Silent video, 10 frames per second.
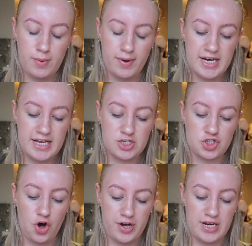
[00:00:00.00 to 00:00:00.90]
you only need a
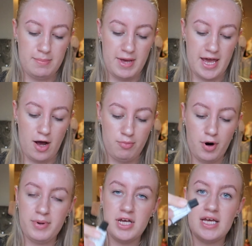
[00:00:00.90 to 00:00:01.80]
tiny bit. I'm
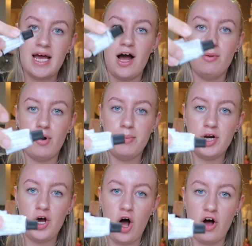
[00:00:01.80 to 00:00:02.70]
probably, yeah, I'm
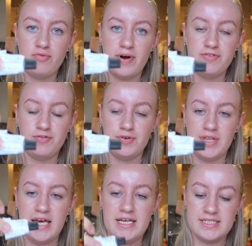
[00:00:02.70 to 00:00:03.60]
probably like halfway through
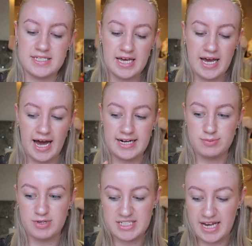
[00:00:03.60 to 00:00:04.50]
this, and
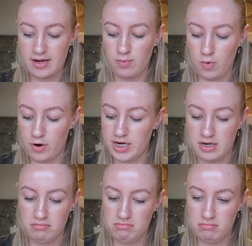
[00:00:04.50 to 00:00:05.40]
it's my second one
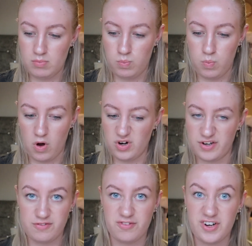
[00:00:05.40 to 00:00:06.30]
in what,
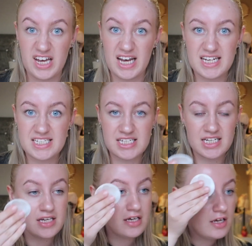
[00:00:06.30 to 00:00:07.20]
like three years?
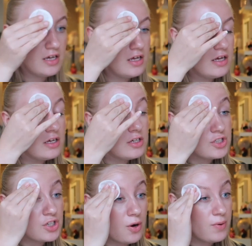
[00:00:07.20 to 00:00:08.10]

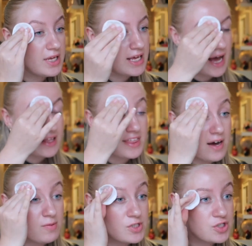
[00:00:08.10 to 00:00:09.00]
So yeah,
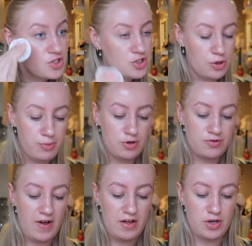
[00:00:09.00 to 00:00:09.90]
that was super
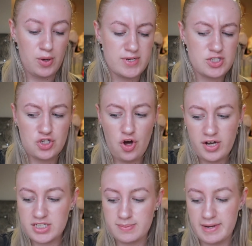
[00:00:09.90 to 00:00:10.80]
good value. It's not
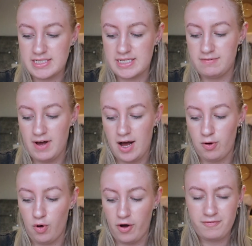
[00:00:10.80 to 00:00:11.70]
expensive at
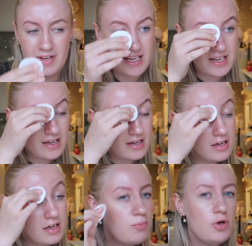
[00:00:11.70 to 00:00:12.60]
all. I think,
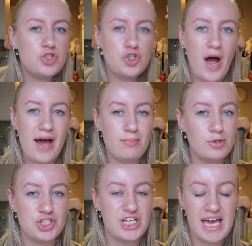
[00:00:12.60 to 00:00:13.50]
I'm not sure how
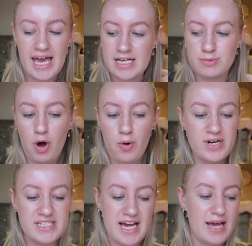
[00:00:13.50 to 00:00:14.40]
much the kit is, but I
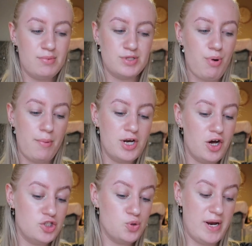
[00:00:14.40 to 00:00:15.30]
want to say it was probably
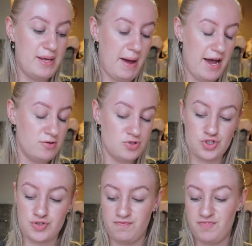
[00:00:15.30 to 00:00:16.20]
like twenty pounds or
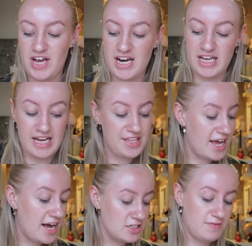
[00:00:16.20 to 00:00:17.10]
something, and you get
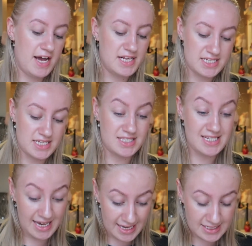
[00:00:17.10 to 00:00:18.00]
the activator, the
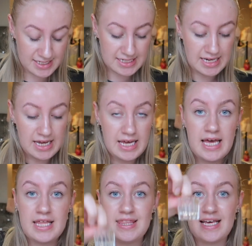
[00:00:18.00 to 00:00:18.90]
tint,
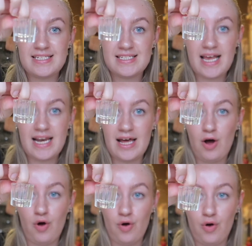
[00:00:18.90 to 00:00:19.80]
this
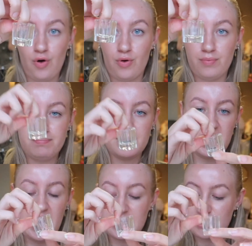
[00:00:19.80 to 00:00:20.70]
little
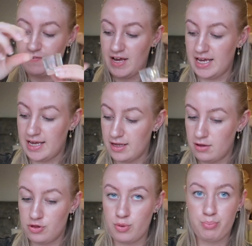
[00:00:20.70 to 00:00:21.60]
glass thing,
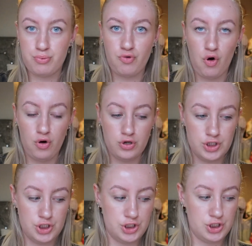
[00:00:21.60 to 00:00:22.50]
the
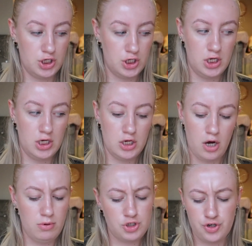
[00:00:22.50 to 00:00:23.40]
brush.
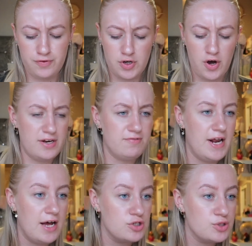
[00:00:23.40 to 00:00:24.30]
I'm not sure if you got anything
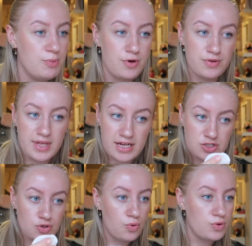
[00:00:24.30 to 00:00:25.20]
else, but
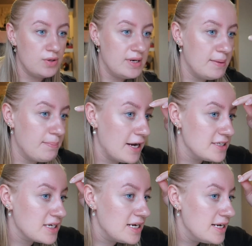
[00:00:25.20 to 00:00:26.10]
that's all you need
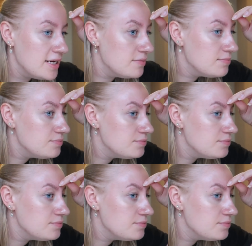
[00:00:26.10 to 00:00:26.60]
basically.